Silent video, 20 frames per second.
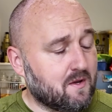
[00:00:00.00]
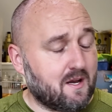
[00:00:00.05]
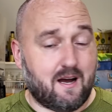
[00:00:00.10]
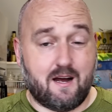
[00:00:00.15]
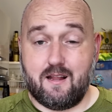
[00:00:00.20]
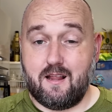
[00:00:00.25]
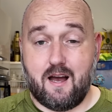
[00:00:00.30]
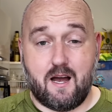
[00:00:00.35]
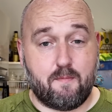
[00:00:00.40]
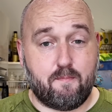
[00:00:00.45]

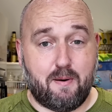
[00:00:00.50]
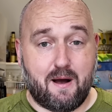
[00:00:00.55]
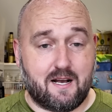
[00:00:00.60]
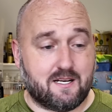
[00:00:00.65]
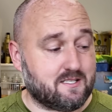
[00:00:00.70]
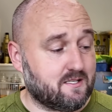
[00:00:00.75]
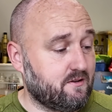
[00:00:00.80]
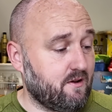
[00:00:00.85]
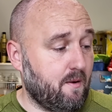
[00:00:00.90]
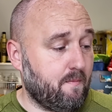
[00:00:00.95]
I like
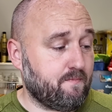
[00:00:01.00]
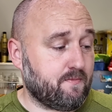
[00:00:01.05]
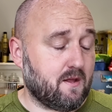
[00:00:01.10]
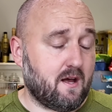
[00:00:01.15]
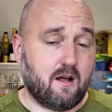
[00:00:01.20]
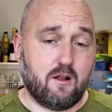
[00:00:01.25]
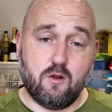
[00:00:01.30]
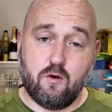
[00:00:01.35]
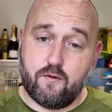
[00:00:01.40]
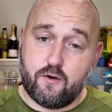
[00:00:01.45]
pasta,
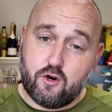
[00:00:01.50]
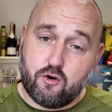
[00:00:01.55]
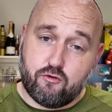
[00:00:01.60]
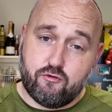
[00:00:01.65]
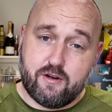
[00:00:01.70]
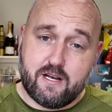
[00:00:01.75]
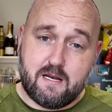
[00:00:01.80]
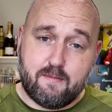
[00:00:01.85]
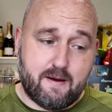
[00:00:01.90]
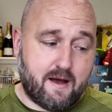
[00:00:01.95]
I love
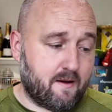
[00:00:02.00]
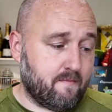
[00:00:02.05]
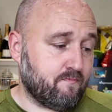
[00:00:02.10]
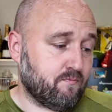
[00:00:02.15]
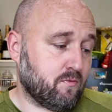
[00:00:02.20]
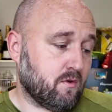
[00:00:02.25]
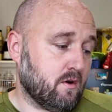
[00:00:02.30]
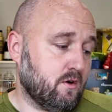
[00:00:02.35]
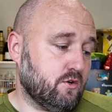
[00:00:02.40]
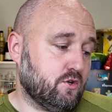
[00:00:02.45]
creamy
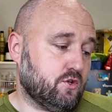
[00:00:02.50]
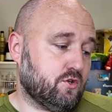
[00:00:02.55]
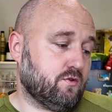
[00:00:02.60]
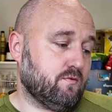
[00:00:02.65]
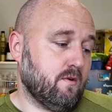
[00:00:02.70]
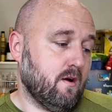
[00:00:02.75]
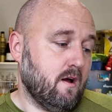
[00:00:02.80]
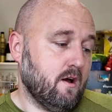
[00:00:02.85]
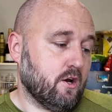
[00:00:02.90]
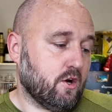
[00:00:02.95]

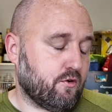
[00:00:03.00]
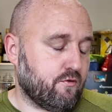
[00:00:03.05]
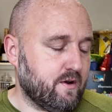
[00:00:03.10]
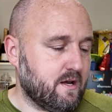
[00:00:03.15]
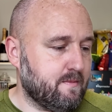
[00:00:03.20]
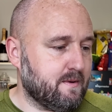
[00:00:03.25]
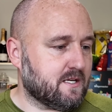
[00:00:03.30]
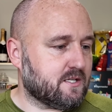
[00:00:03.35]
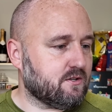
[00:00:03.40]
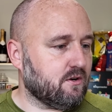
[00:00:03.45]

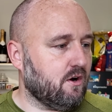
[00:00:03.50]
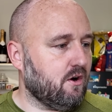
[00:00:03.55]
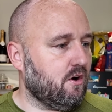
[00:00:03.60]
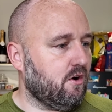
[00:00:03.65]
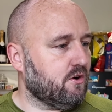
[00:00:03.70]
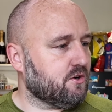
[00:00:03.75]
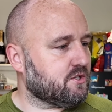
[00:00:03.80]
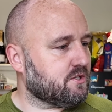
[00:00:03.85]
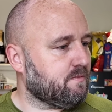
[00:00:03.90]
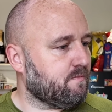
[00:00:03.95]

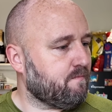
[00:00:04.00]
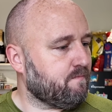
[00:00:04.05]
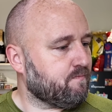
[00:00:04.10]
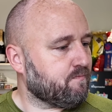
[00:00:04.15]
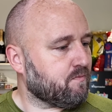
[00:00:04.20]
sauce.